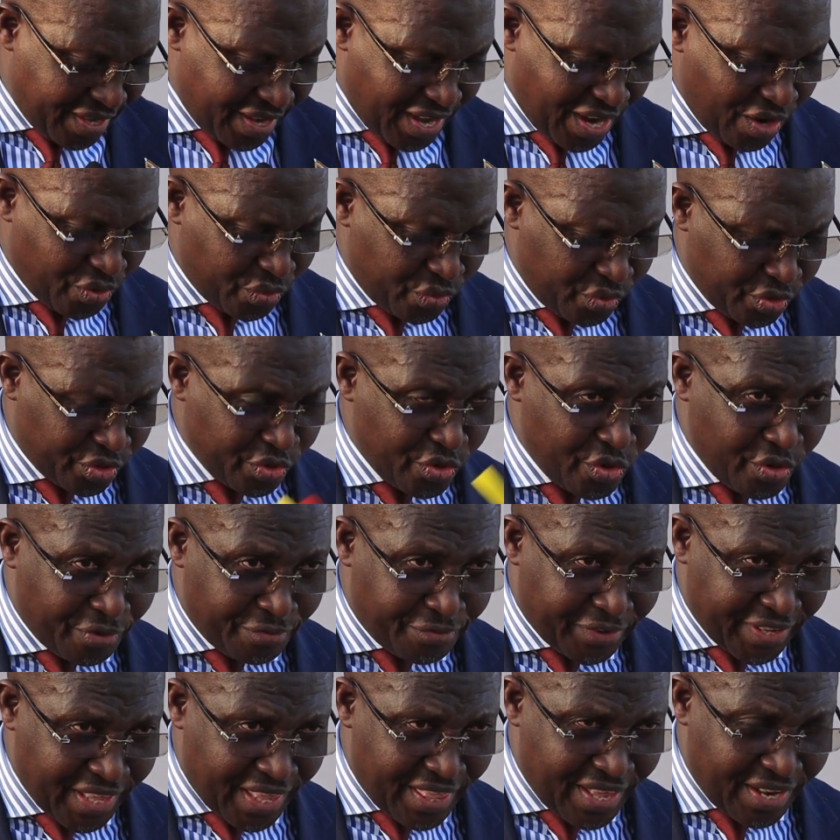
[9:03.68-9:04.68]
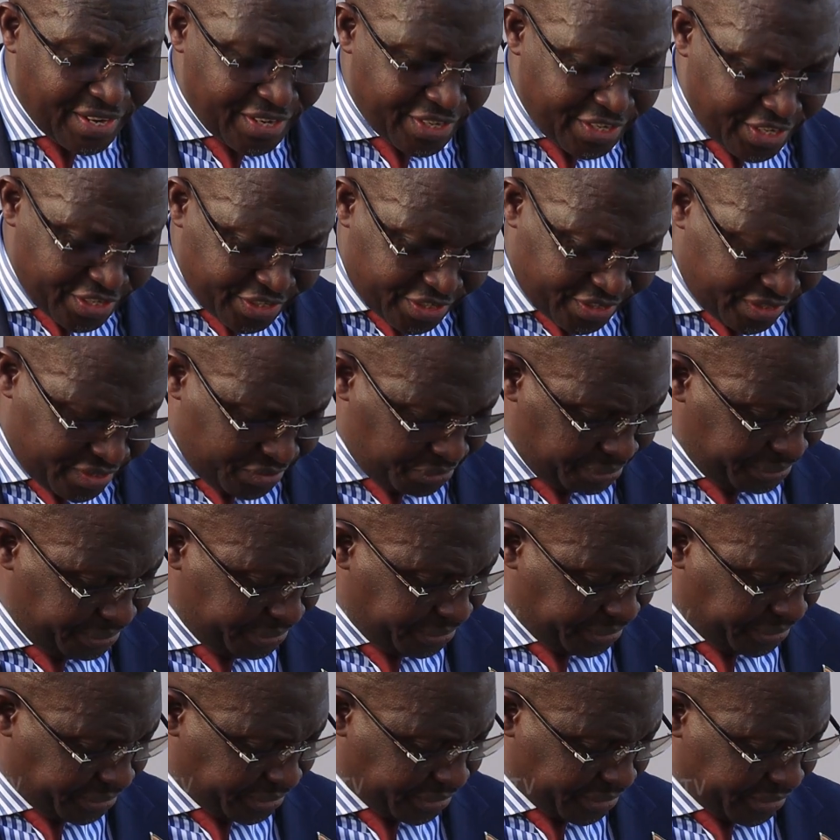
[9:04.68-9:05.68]
I wouldn't go further than this.
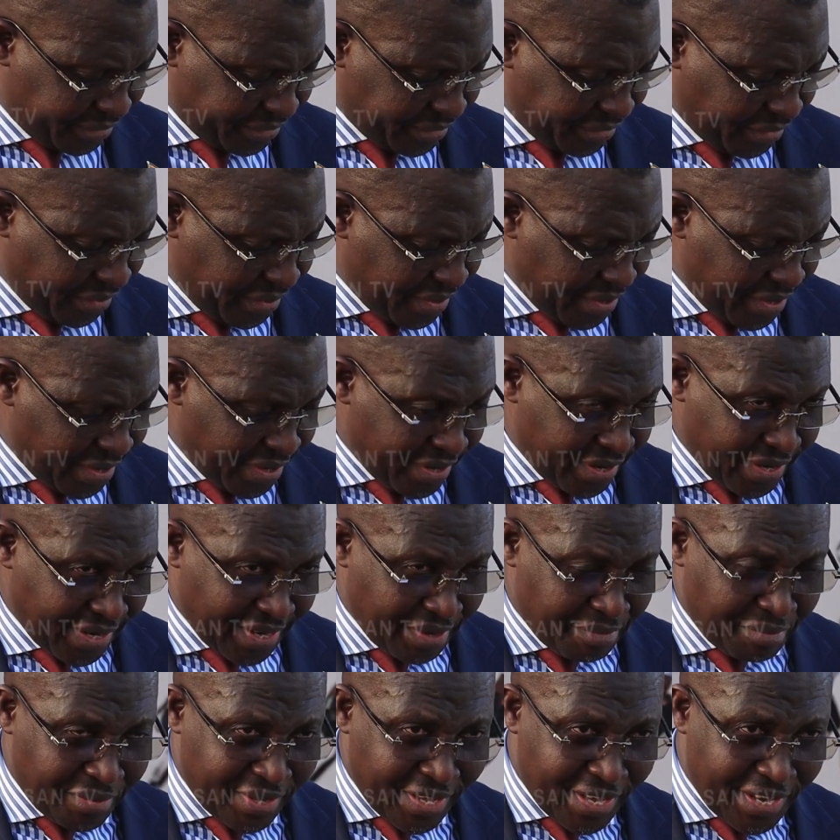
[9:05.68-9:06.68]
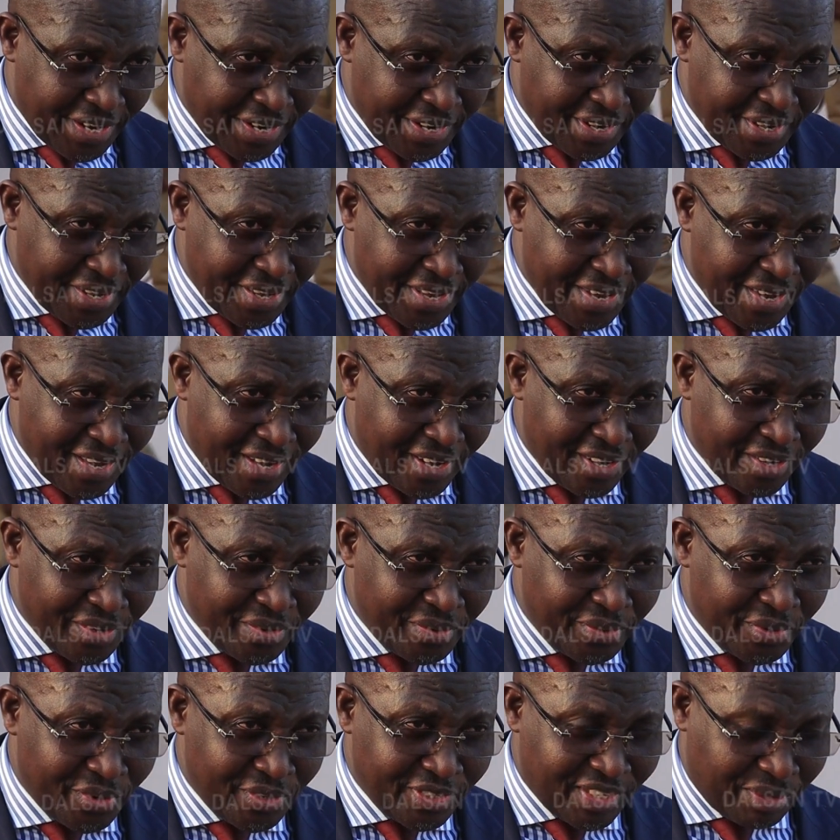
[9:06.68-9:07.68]
Let me end here.
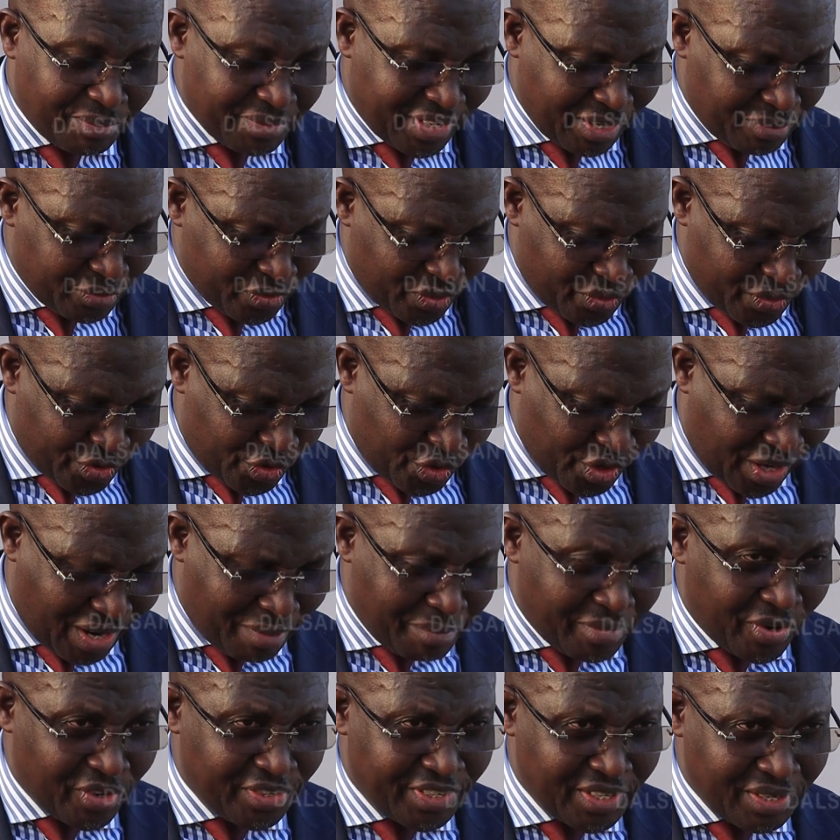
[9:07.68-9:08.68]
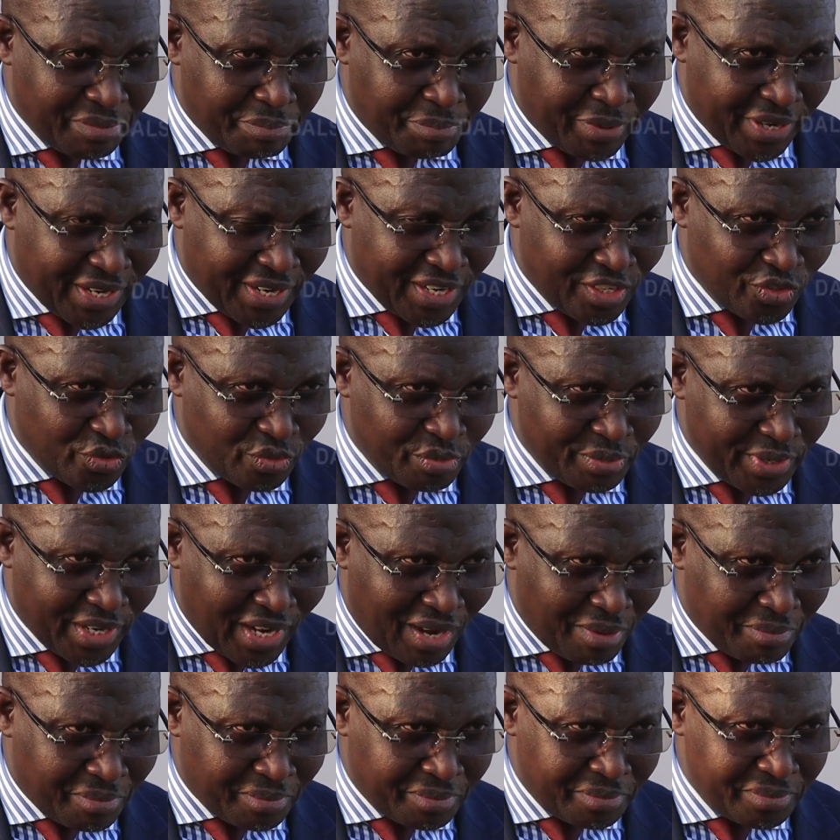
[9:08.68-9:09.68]
You know, sometimes when we talk about independence, we
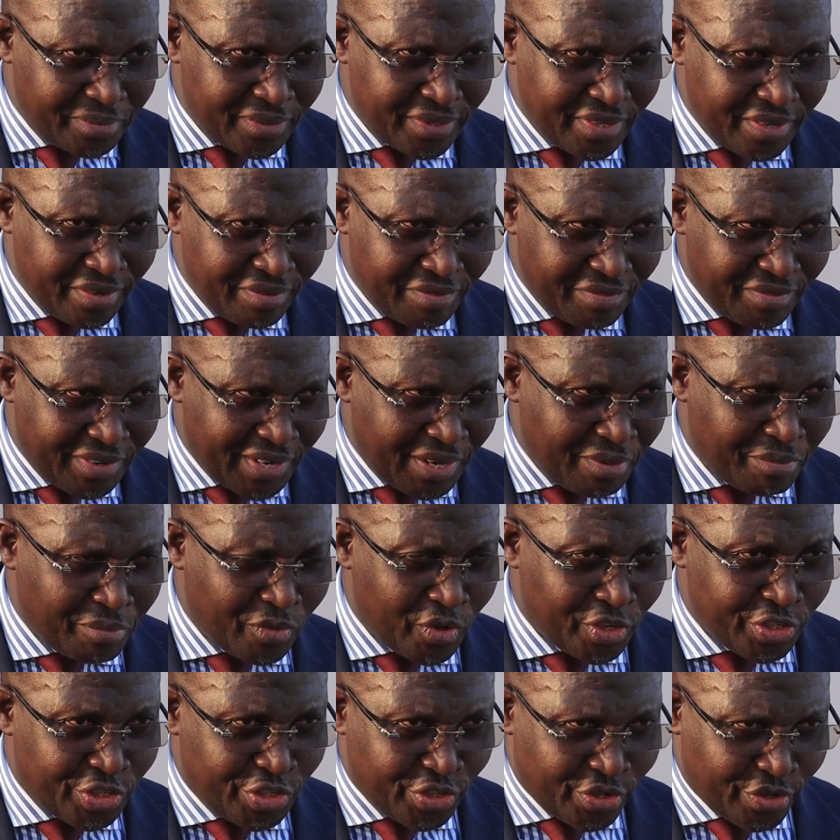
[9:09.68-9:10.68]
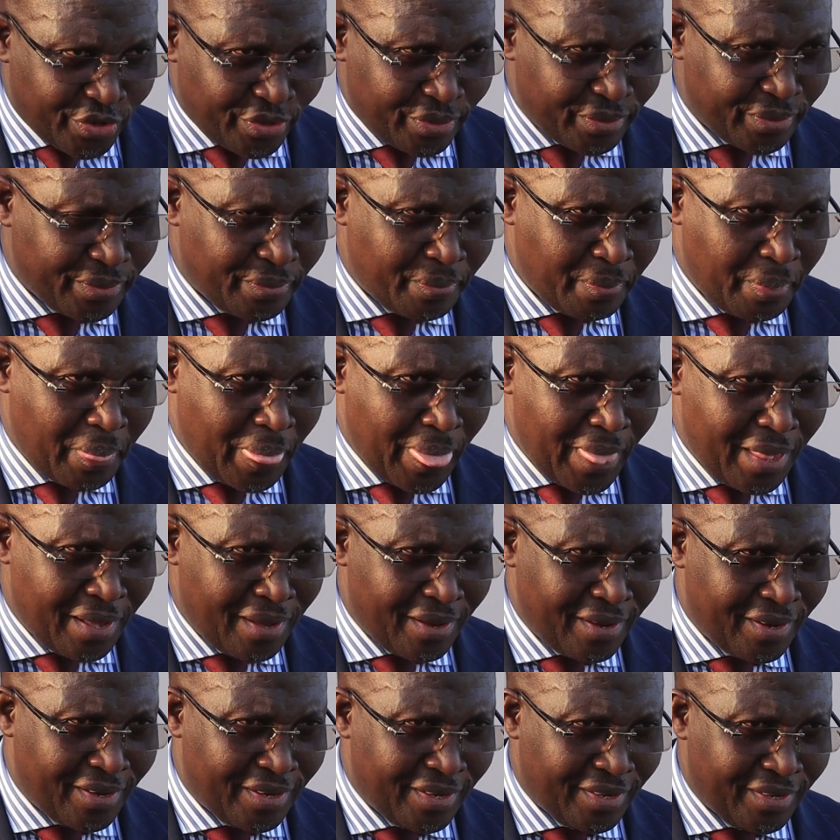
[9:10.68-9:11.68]
become very emotional.
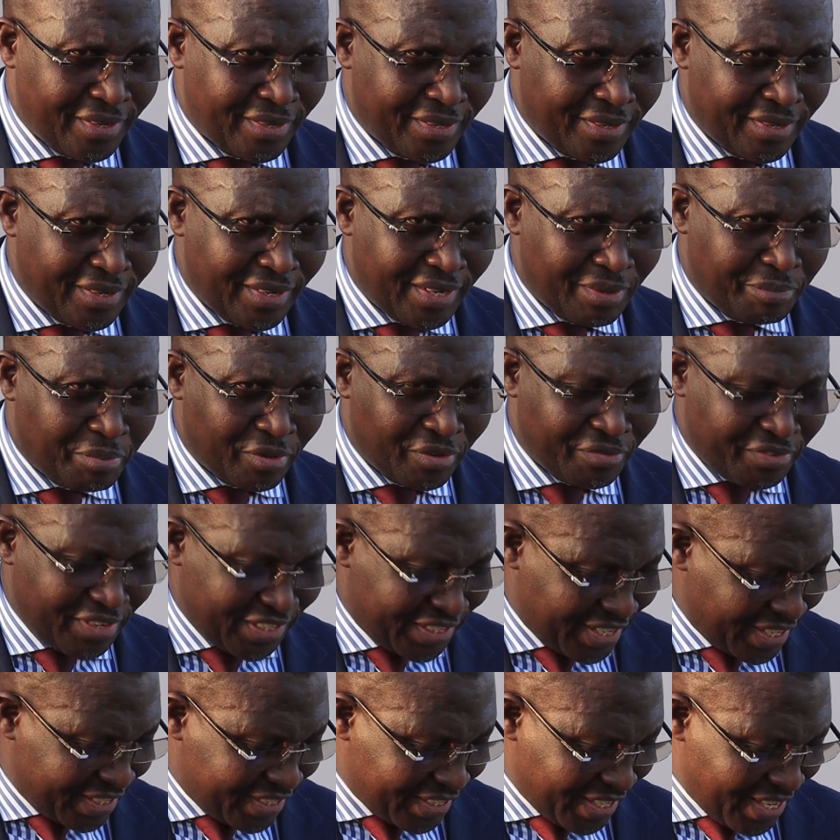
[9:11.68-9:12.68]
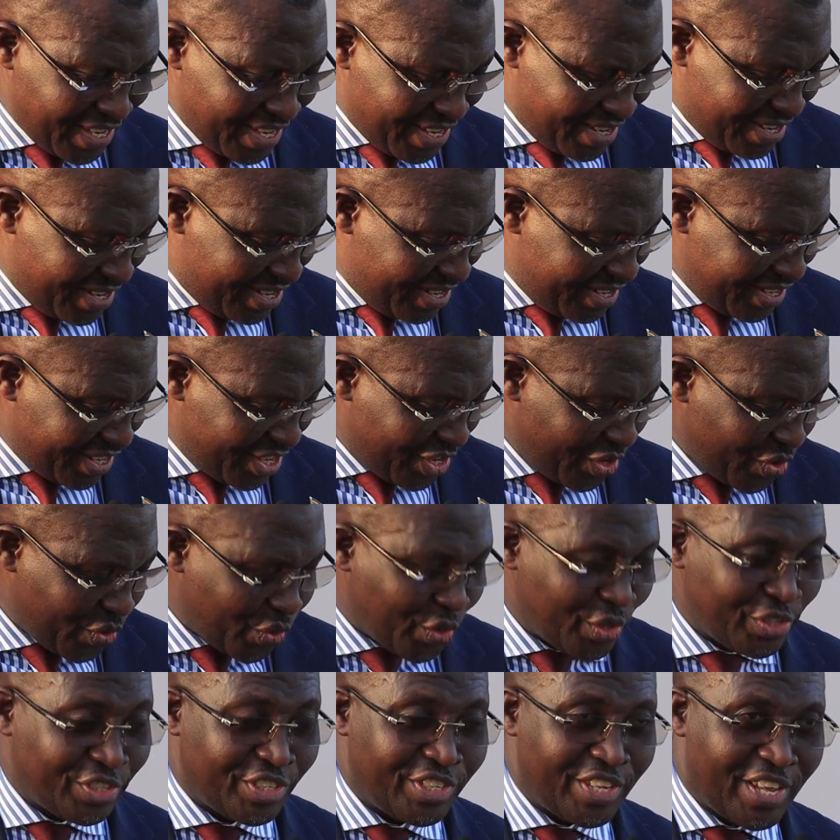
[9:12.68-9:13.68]
The professor said he
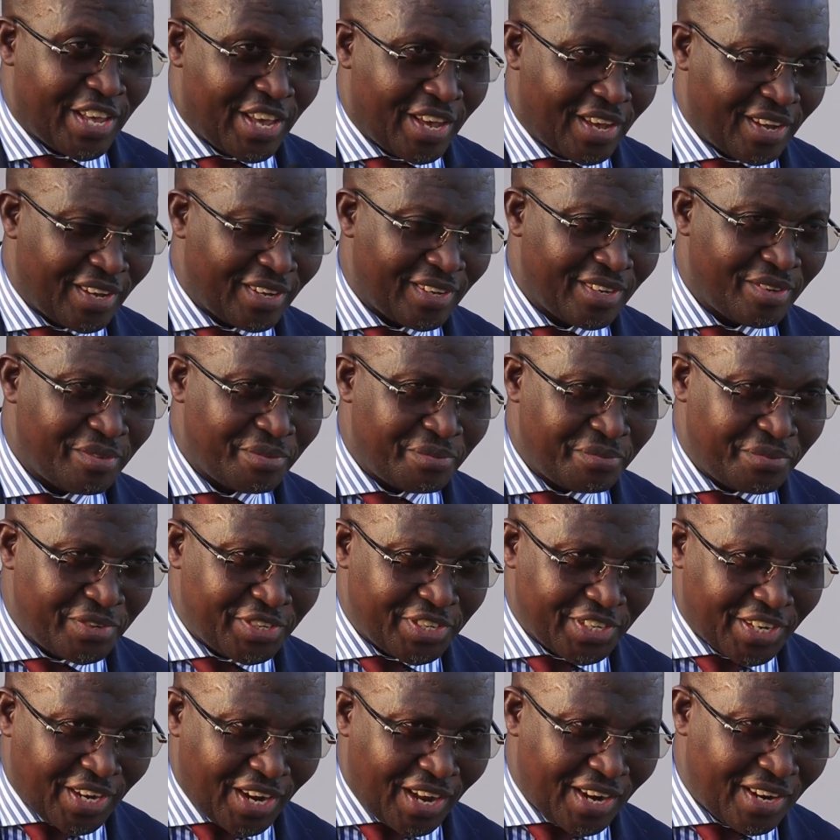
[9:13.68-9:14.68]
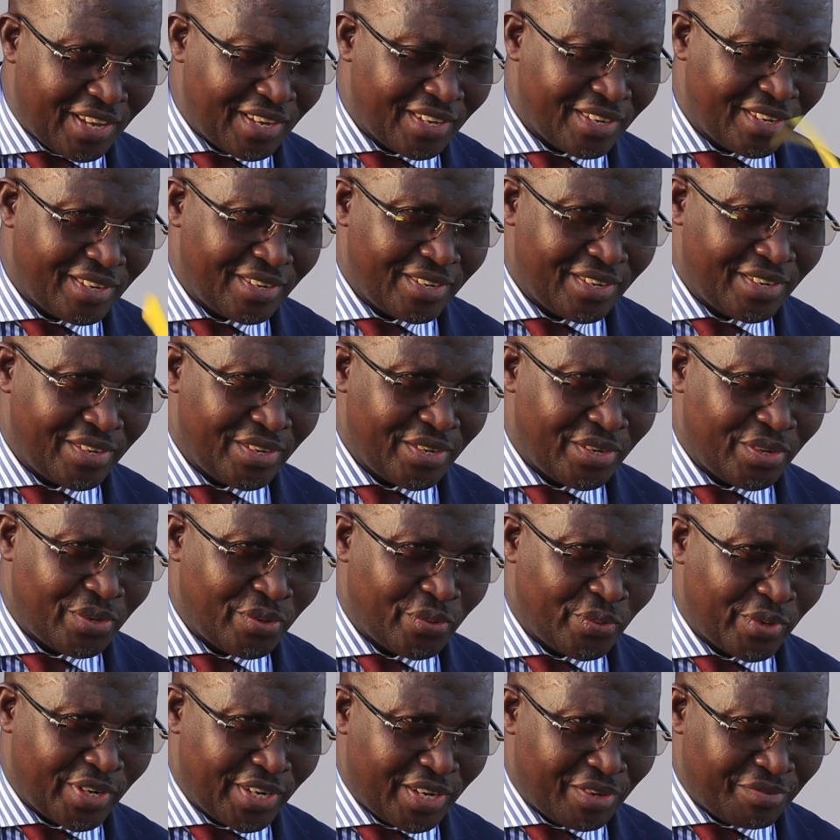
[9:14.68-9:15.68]
was there physically
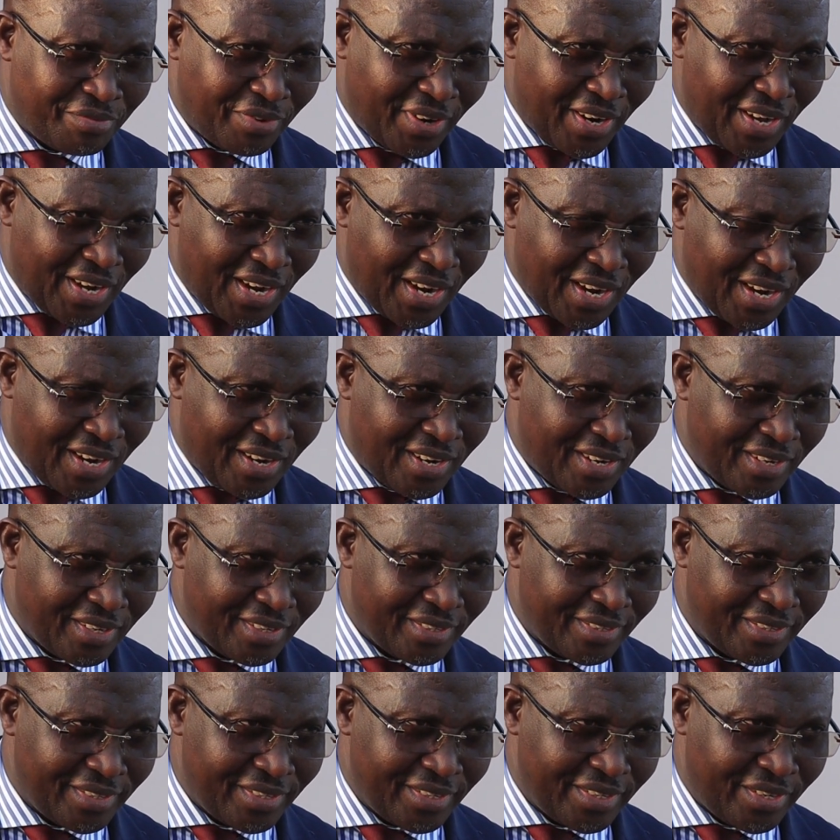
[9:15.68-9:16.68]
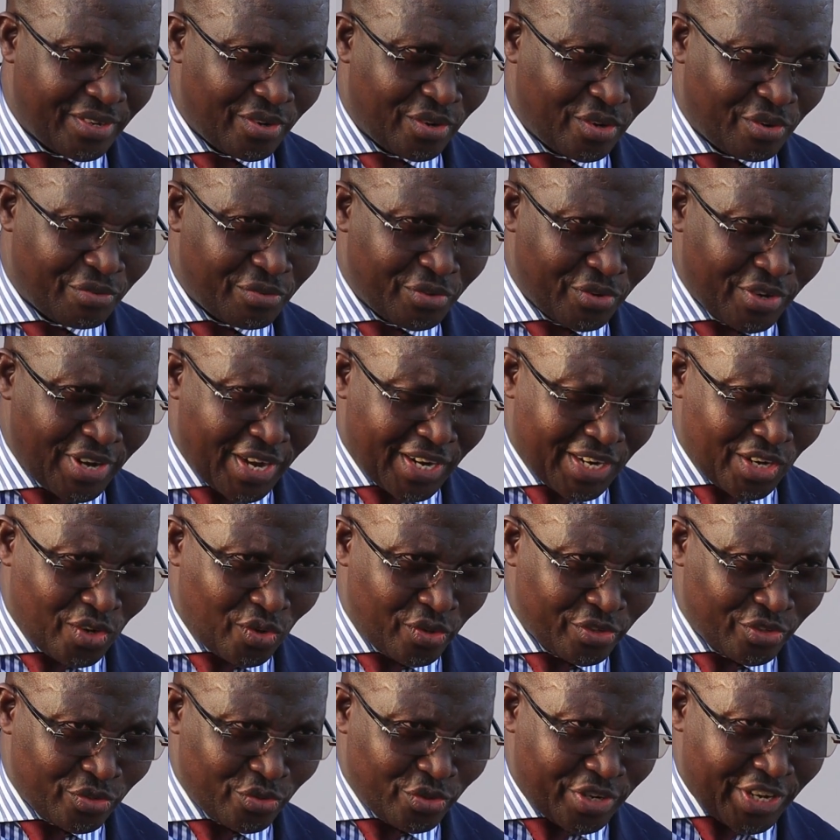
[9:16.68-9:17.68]
when the flag of Uganda
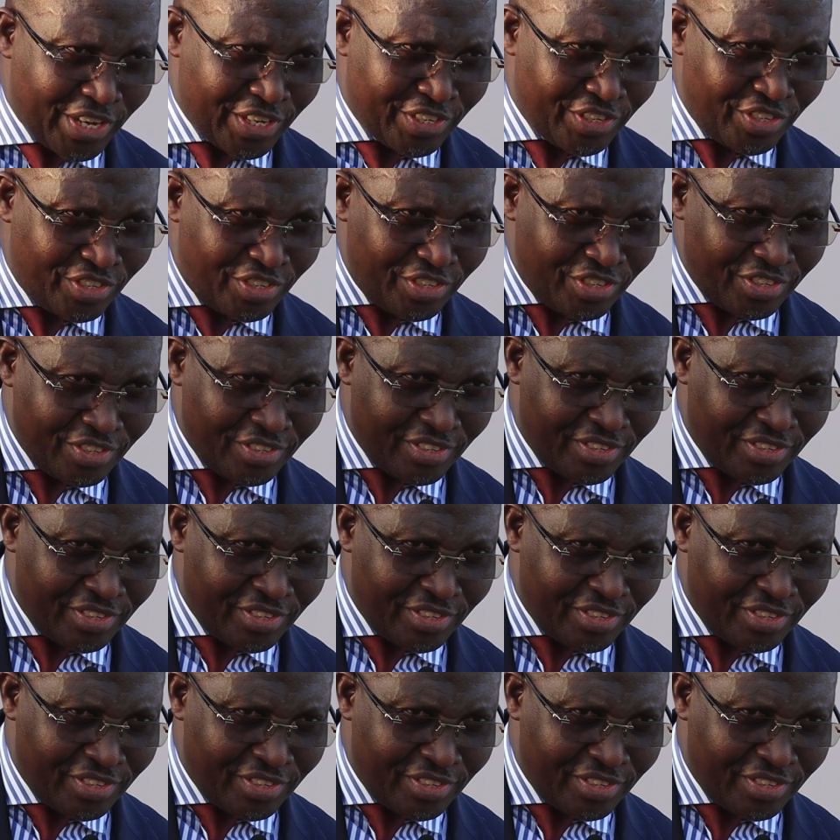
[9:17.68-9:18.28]
was raised.